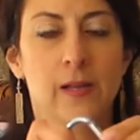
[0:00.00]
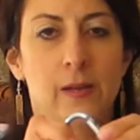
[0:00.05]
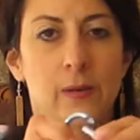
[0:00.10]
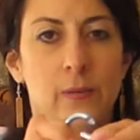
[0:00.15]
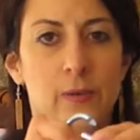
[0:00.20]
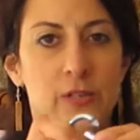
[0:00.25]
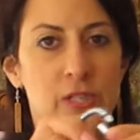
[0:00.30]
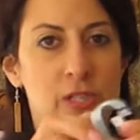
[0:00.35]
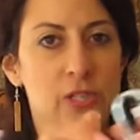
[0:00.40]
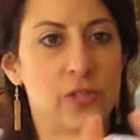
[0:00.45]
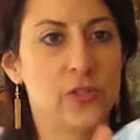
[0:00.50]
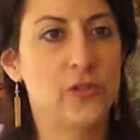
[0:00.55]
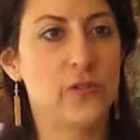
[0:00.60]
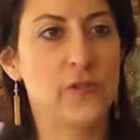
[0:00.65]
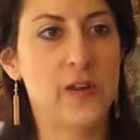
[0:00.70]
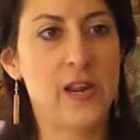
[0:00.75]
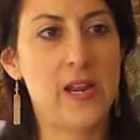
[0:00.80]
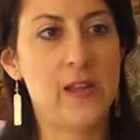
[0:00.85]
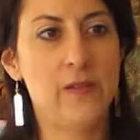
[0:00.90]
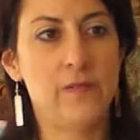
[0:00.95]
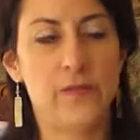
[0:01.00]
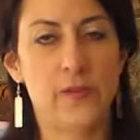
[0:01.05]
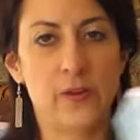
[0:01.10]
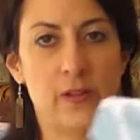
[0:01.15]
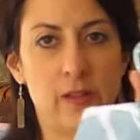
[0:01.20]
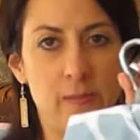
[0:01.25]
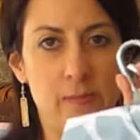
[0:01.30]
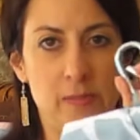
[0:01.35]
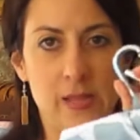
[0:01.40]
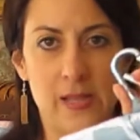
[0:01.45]
which is great for
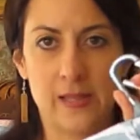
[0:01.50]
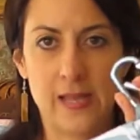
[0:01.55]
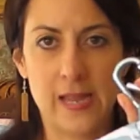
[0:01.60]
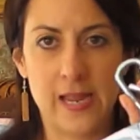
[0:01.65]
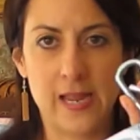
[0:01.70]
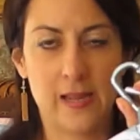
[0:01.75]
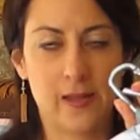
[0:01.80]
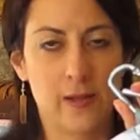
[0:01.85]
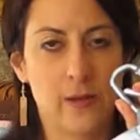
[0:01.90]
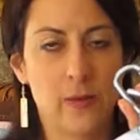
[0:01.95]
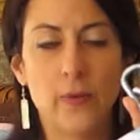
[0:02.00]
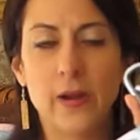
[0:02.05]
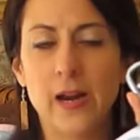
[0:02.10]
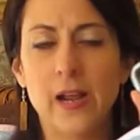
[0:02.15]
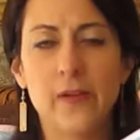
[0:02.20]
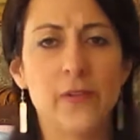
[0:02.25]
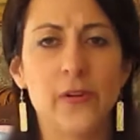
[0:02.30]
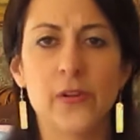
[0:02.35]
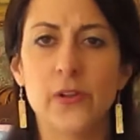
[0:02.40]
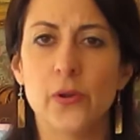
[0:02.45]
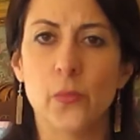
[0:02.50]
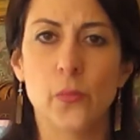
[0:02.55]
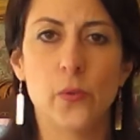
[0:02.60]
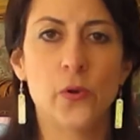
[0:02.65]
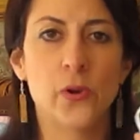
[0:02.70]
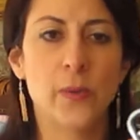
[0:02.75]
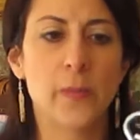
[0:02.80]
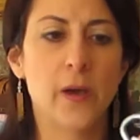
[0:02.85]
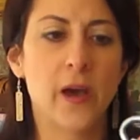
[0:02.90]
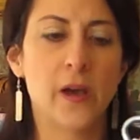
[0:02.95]
clipping like whatever, your
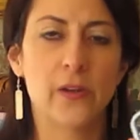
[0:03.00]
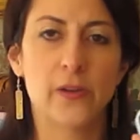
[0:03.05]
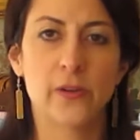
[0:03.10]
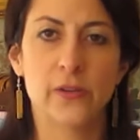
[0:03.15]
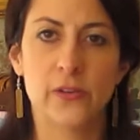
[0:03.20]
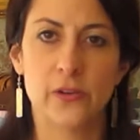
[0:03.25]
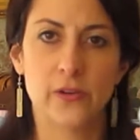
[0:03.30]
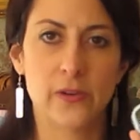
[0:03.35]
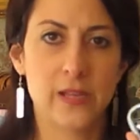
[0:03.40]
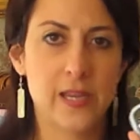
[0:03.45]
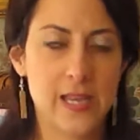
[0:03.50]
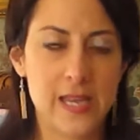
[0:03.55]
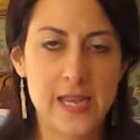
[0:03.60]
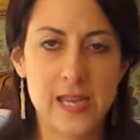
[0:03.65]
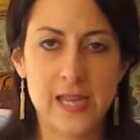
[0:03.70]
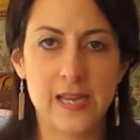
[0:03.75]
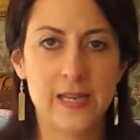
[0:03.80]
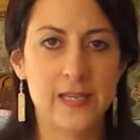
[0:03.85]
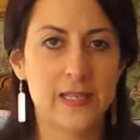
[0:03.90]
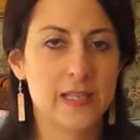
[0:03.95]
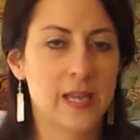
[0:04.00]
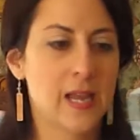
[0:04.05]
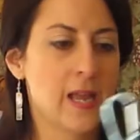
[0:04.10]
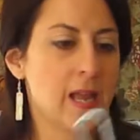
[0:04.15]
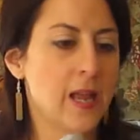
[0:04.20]
water bottle, your keys,